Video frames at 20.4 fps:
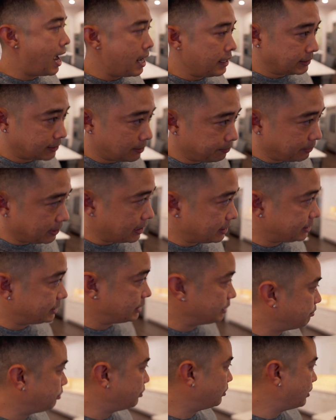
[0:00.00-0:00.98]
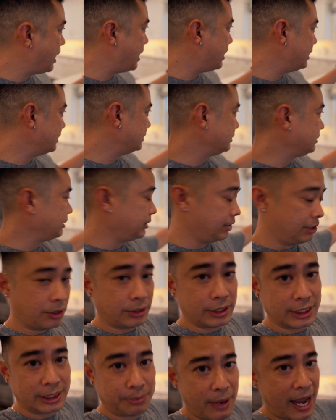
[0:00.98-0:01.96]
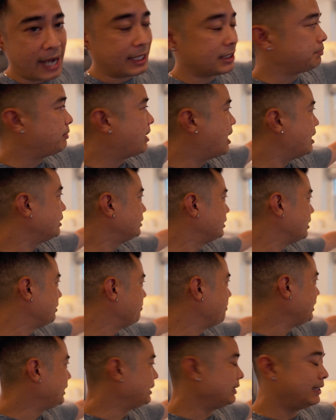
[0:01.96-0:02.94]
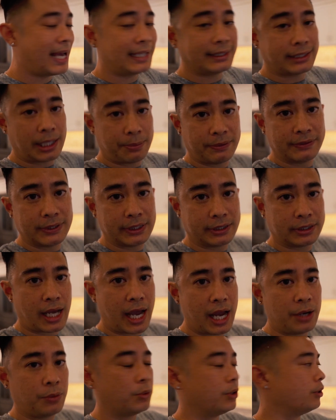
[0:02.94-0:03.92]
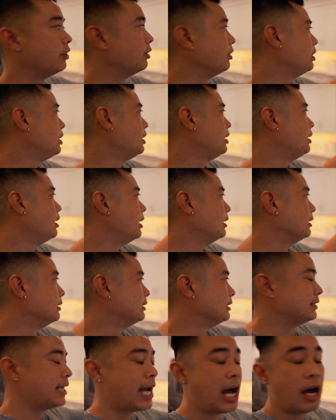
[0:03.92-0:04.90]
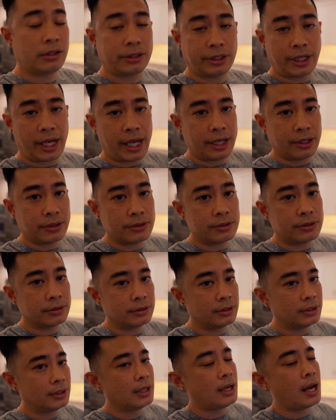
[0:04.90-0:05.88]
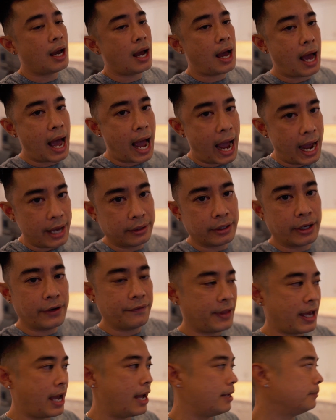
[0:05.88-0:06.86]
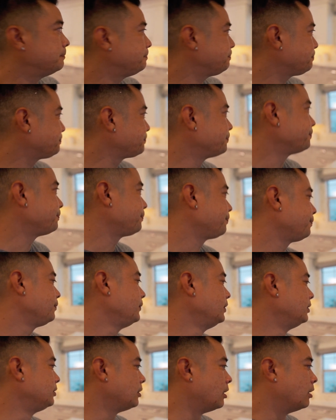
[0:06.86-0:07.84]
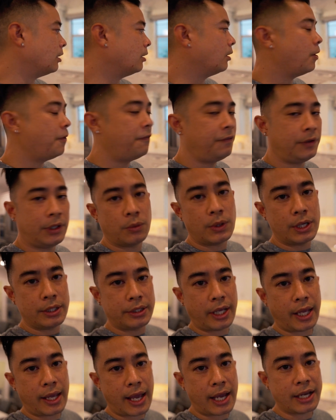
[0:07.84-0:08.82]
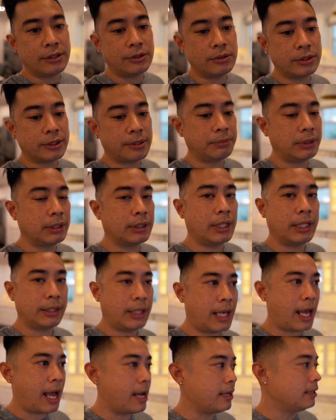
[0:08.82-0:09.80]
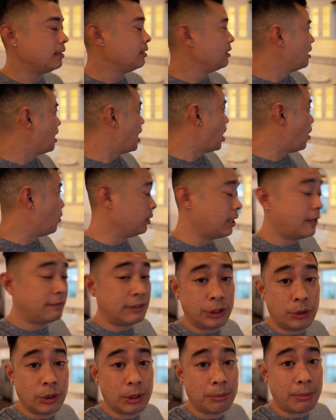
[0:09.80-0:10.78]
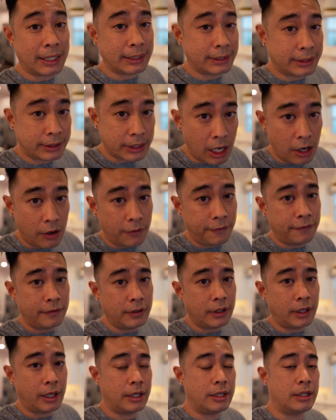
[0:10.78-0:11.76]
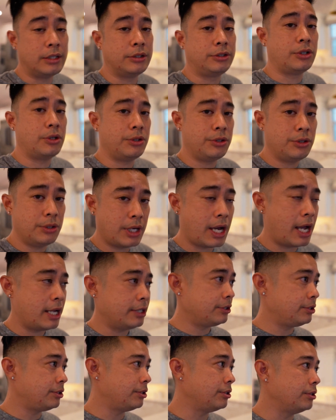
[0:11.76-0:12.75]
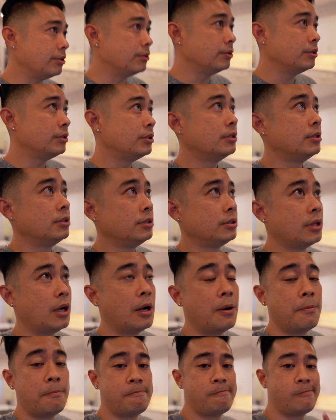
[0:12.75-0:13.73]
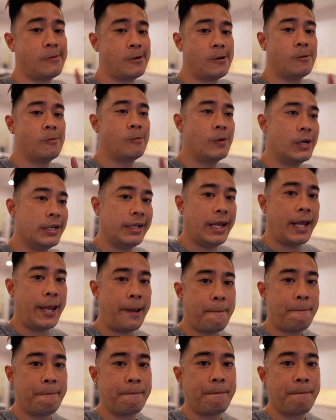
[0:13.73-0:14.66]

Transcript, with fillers: something as simple as, you know, this backsplash and making that type of design where uh, the tiles are angled. I love that. So hopefully one day I can do something like that. I would love to do it myself and then show you guys too. So one day.